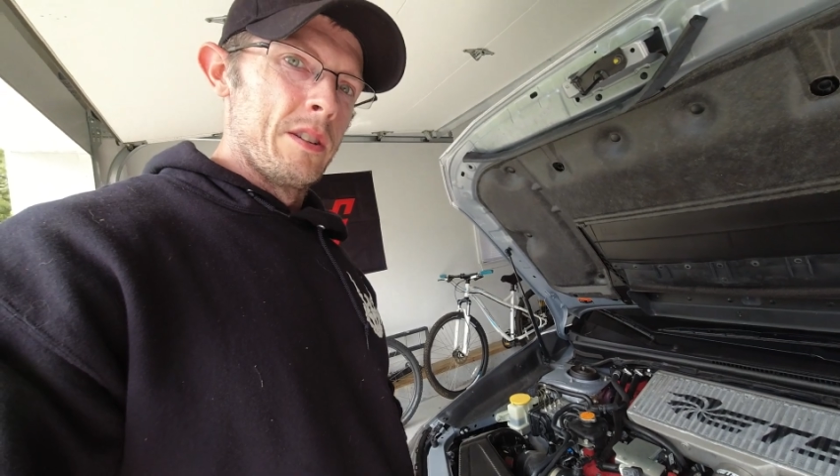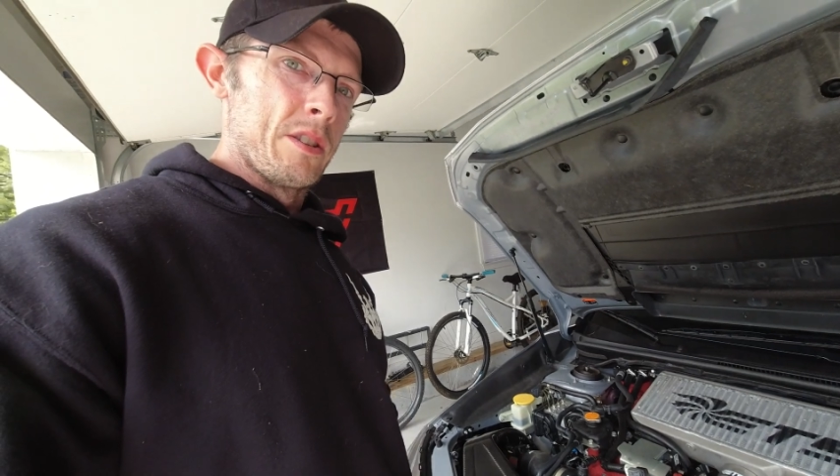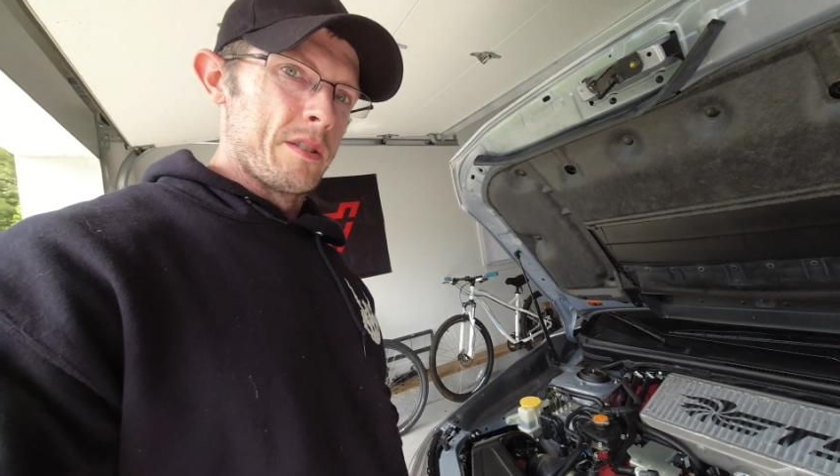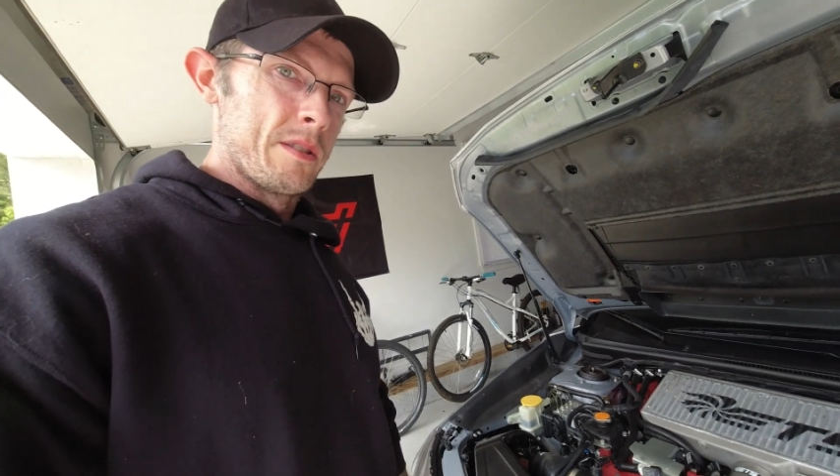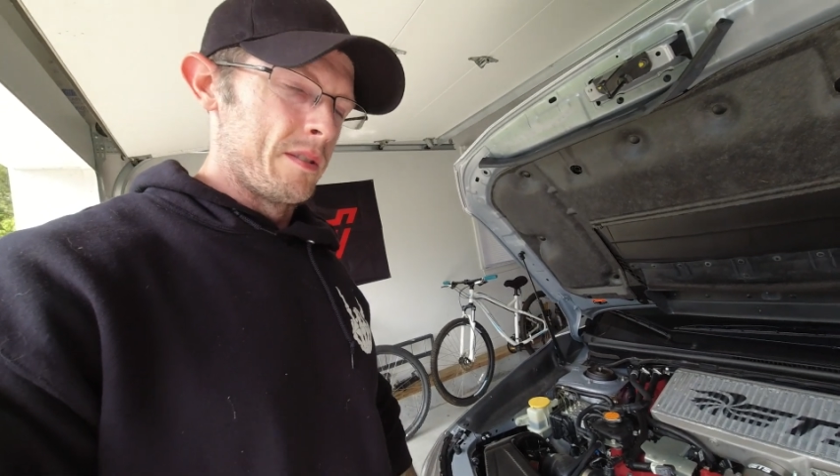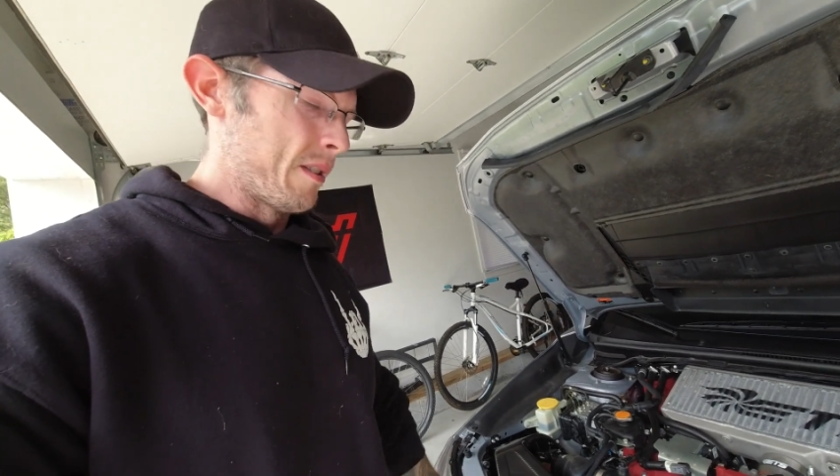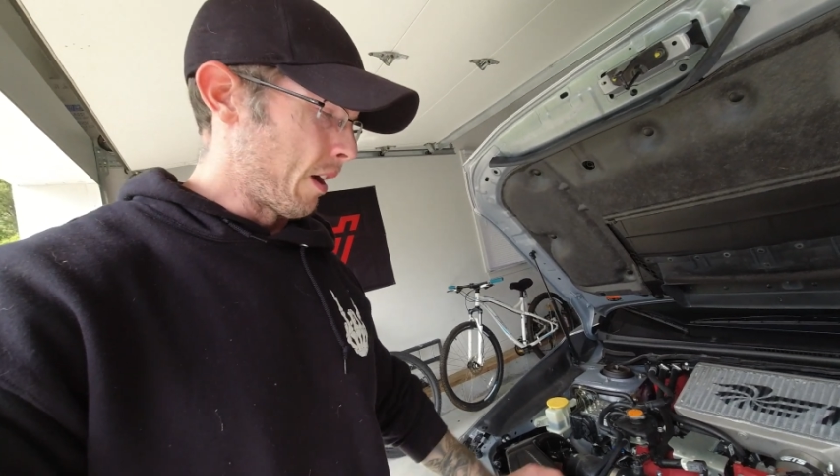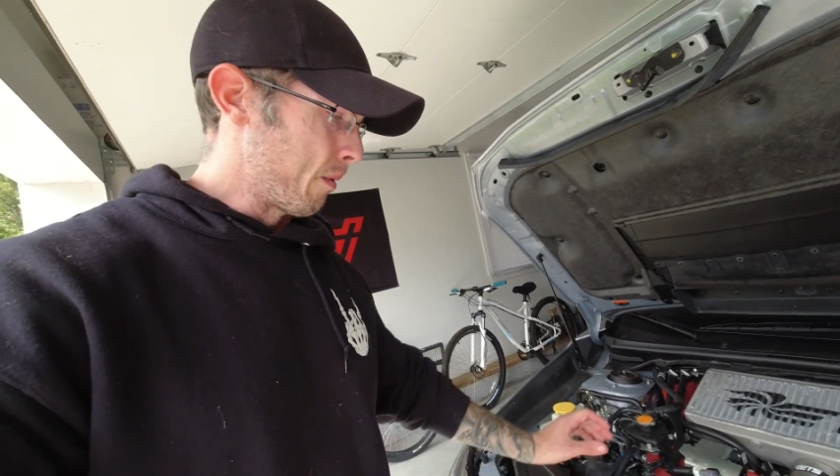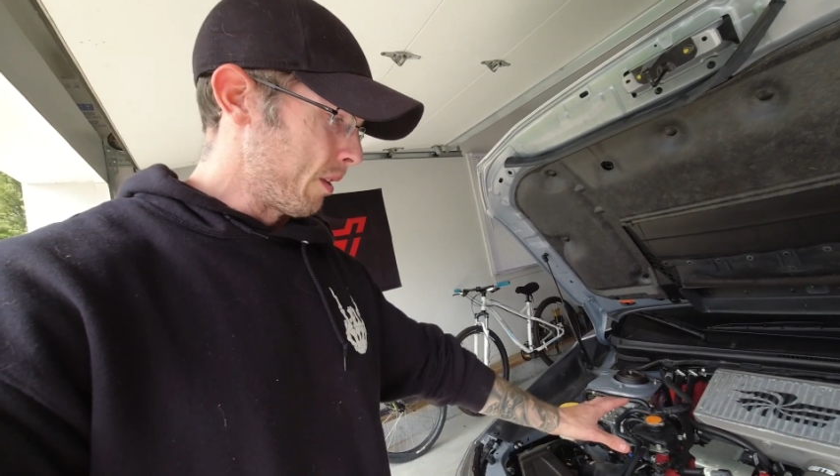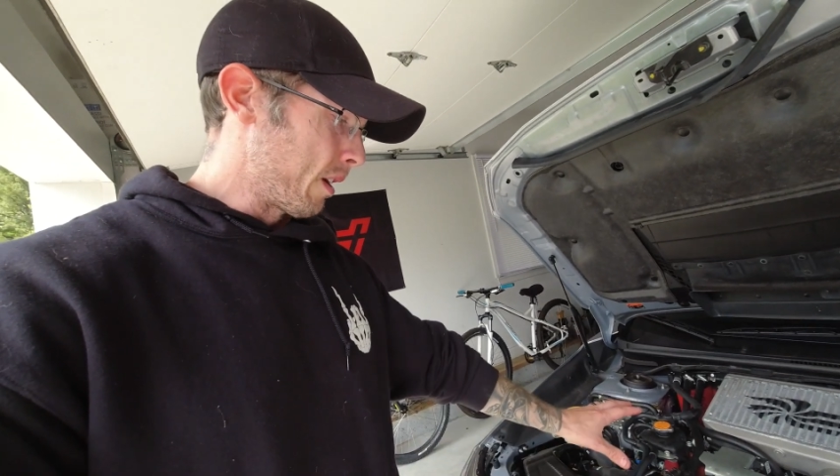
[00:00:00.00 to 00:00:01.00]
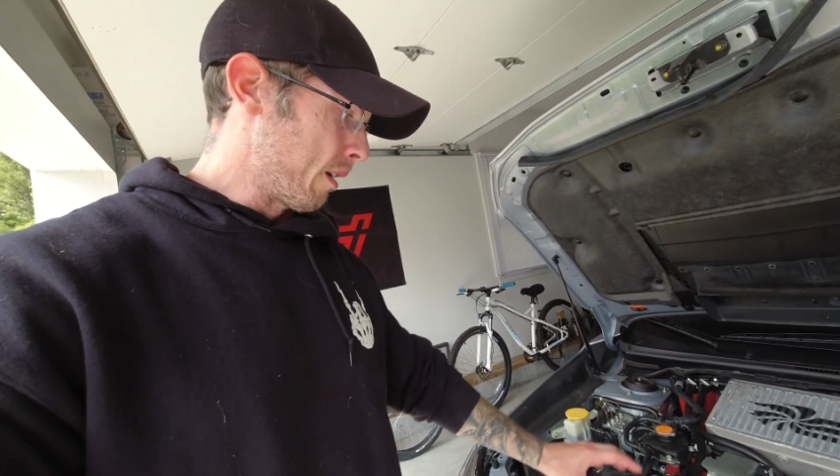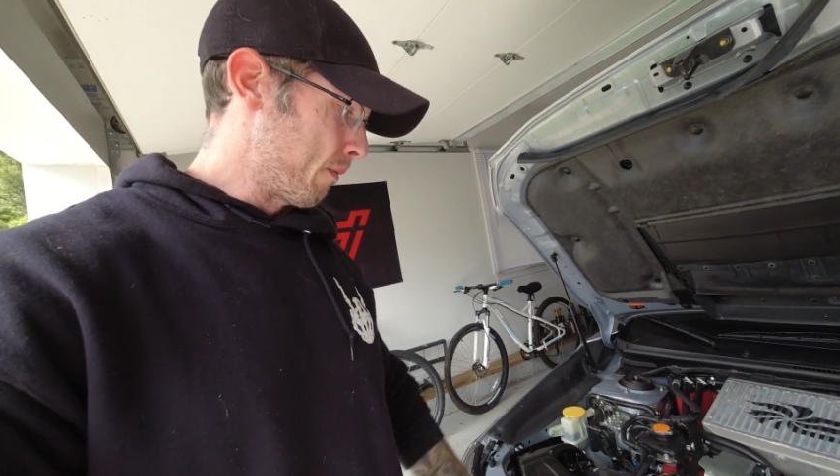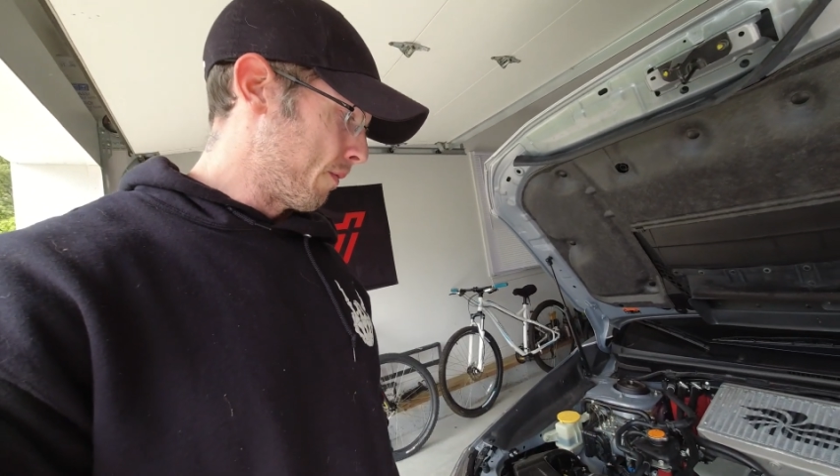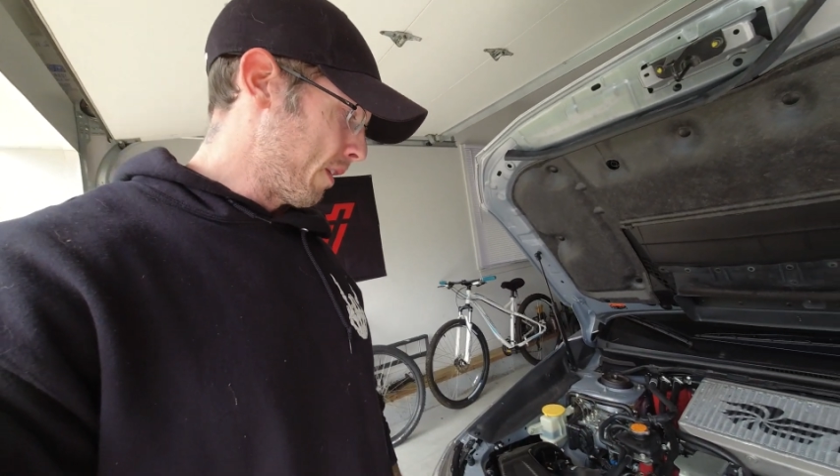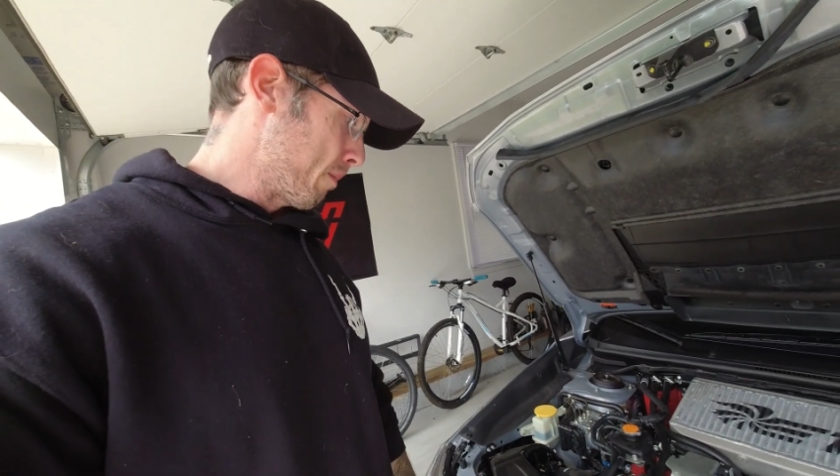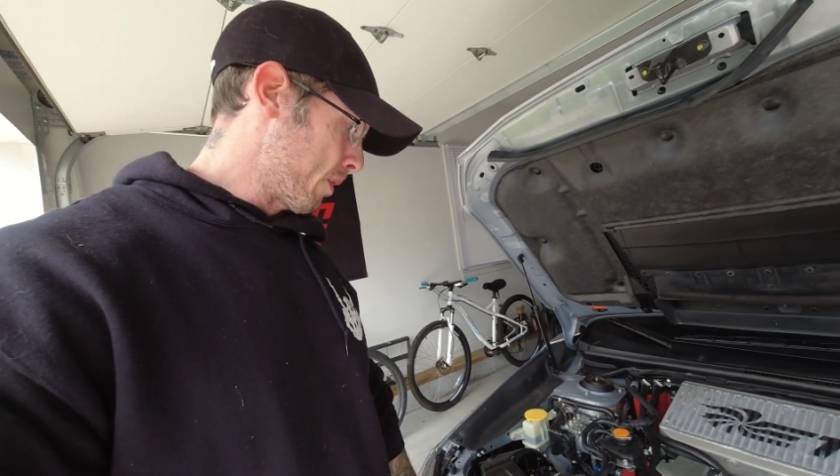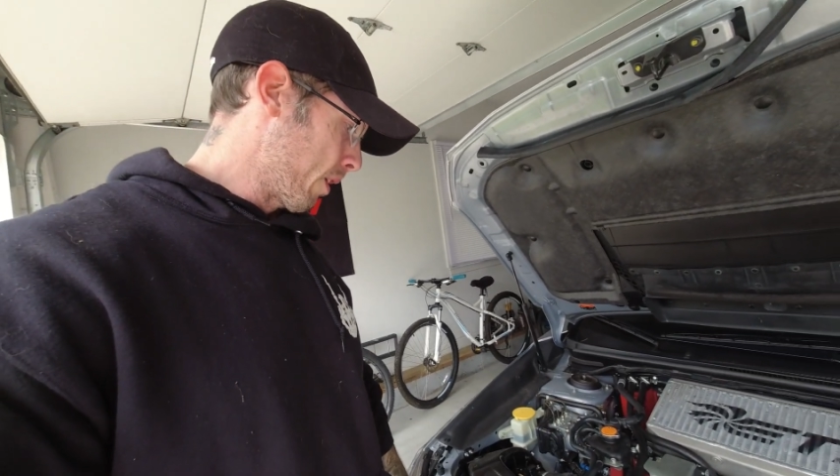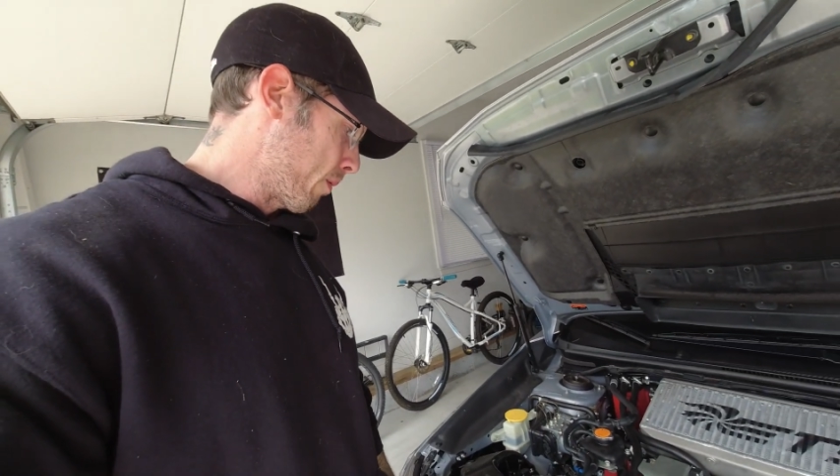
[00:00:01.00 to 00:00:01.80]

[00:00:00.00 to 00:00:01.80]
just not a really good fitment